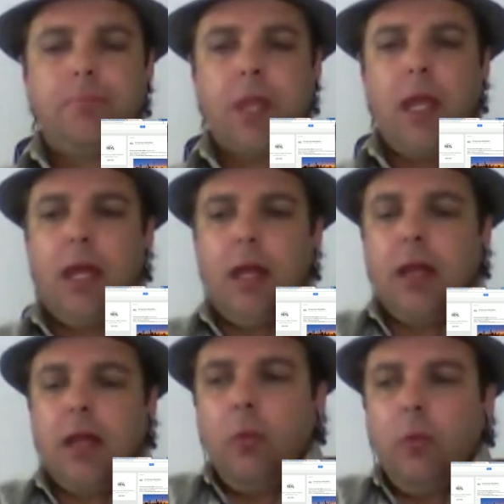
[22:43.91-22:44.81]

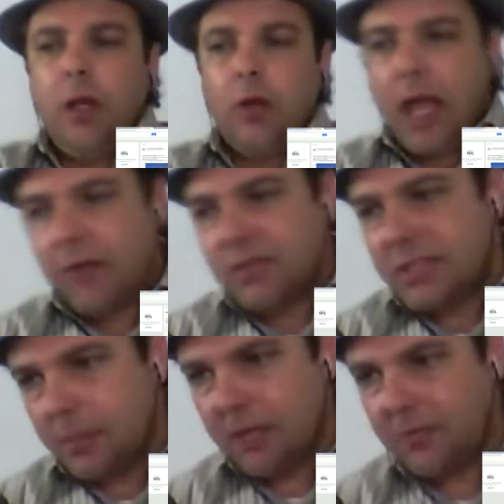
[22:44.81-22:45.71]
and we don't have
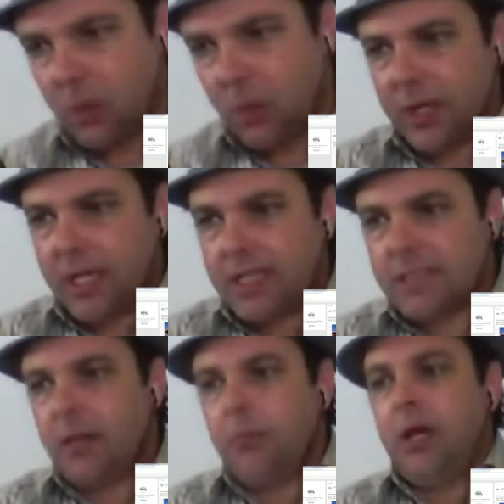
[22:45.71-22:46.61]
somebody for this,
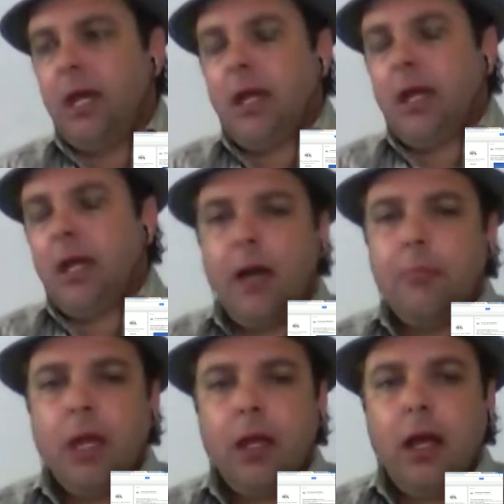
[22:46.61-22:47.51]
but I'm